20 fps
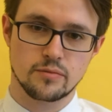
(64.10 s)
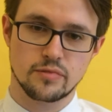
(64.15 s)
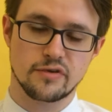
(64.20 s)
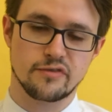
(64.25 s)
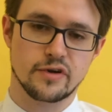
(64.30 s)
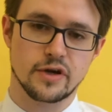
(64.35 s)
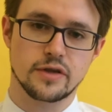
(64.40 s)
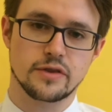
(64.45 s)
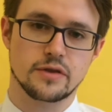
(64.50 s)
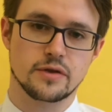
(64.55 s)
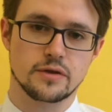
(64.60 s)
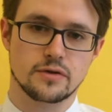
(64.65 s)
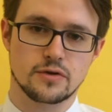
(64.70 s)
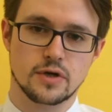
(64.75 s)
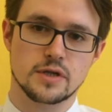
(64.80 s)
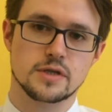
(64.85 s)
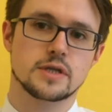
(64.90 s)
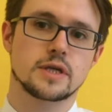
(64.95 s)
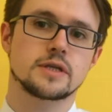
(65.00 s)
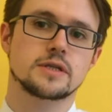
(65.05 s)
provide the
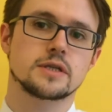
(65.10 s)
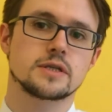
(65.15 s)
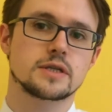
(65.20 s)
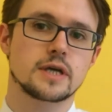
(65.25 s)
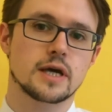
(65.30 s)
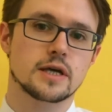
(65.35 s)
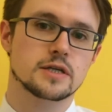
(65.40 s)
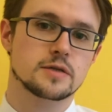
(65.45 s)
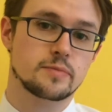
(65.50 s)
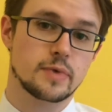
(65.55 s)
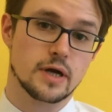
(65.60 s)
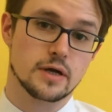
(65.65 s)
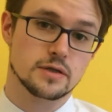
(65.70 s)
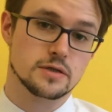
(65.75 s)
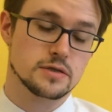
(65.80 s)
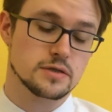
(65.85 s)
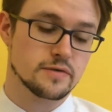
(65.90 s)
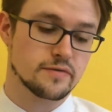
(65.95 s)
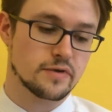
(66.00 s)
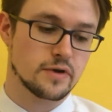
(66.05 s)
translated text back to
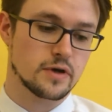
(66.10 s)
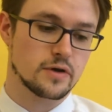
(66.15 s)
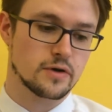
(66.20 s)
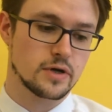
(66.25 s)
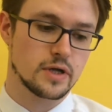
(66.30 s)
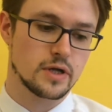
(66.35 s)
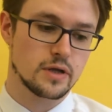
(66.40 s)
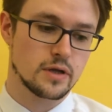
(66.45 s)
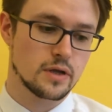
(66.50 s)
Safari.